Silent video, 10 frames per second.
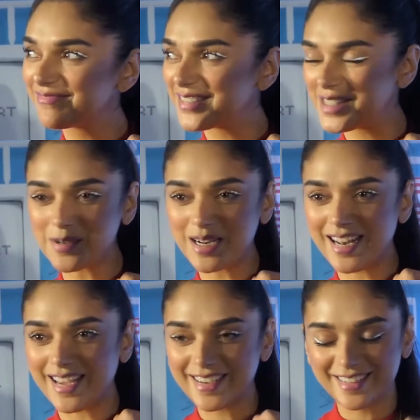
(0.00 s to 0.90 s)
This is what I
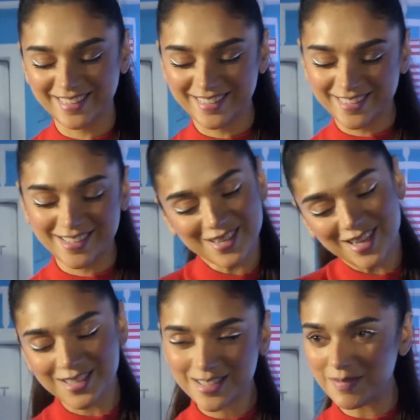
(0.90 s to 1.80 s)
like. So
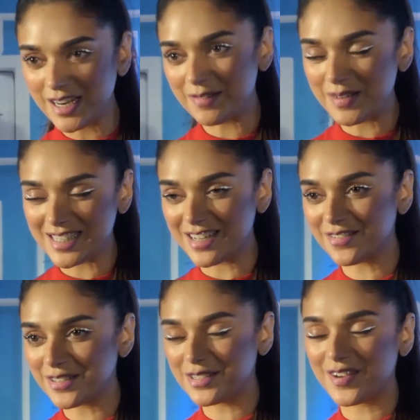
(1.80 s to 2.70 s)
I just made it
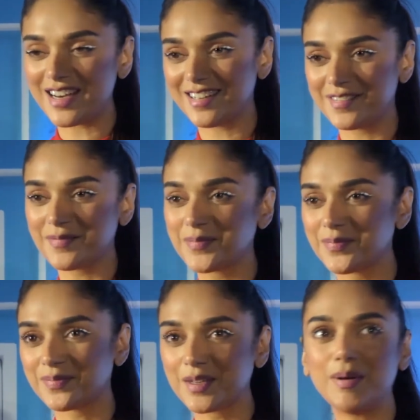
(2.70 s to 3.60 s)
myself. It's fun.
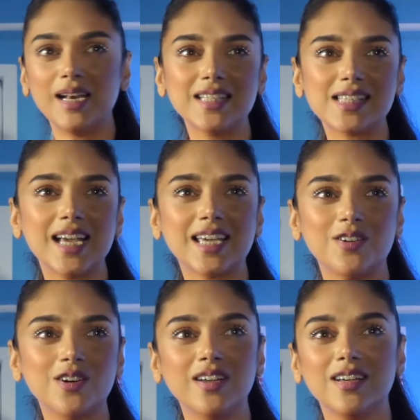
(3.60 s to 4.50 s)
But it's like, you
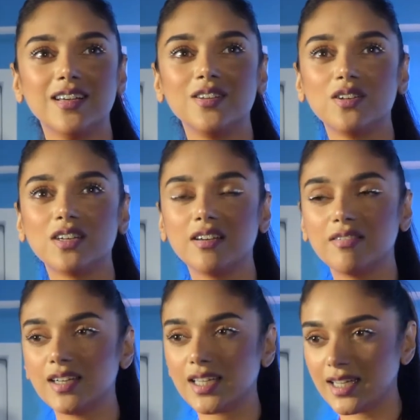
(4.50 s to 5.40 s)
know, you
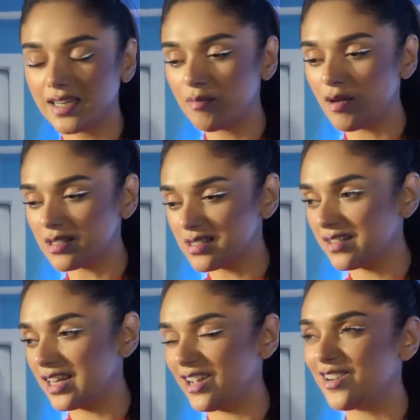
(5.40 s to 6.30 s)
give a kid a box of
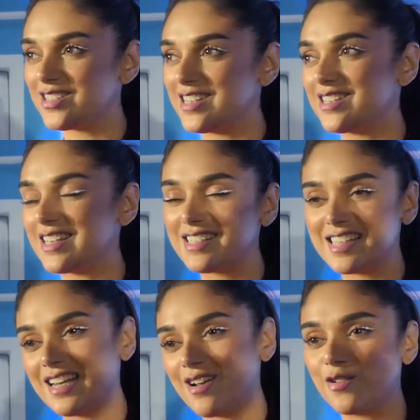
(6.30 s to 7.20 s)
crayons and say,
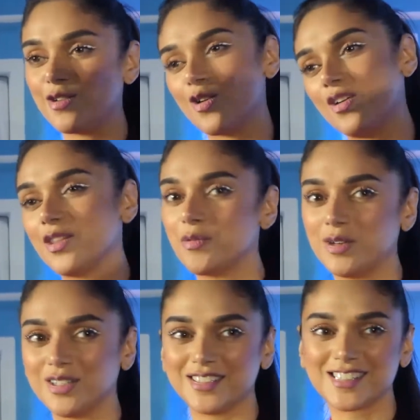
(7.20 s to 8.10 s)
say now you draw on the
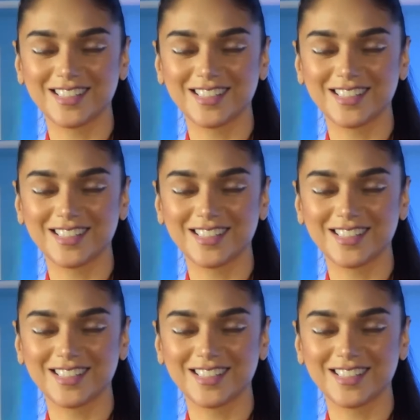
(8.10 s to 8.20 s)
walls.